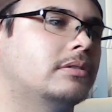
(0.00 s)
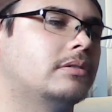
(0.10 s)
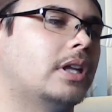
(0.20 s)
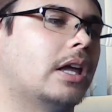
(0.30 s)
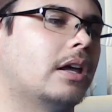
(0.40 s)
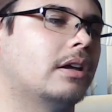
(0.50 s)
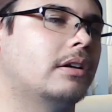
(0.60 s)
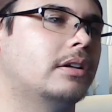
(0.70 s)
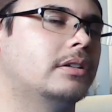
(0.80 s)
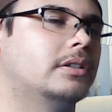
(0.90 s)
Yeah.
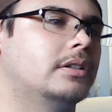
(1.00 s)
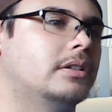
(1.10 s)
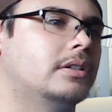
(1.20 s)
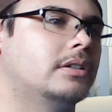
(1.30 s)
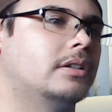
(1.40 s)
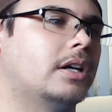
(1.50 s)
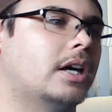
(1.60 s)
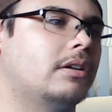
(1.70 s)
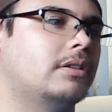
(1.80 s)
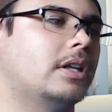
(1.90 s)
I
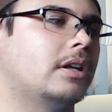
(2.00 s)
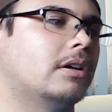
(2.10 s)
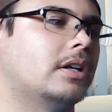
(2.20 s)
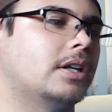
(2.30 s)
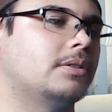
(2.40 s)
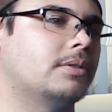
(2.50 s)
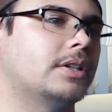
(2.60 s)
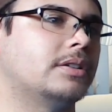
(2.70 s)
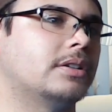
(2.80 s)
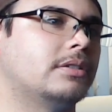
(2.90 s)
don't think Gon had the
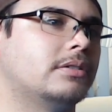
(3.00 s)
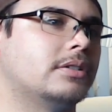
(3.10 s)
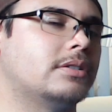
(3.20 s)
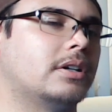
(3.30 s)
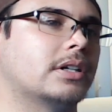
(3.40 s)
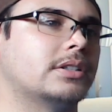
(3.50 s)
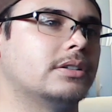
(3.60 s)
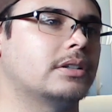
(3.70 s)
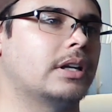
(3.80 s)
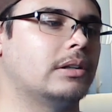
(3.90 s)
right to talk
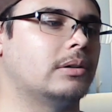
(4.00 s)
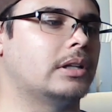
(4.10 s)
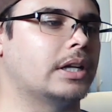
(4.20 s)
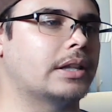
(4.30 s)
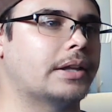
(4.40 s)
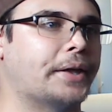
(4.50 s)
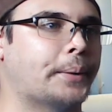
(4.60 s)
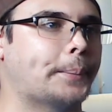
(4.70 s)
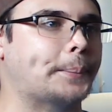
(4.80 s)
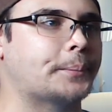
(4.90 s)
to Killua like that.
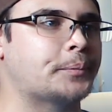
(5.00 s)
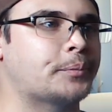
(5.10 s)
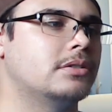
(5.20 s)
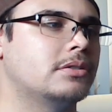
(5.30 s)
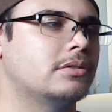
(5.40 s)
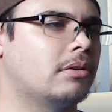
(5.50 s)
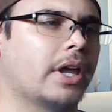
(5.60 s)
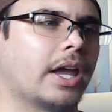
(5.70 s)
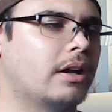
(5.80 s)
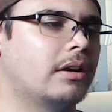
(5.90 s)
So
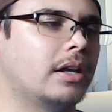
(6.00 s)
angry.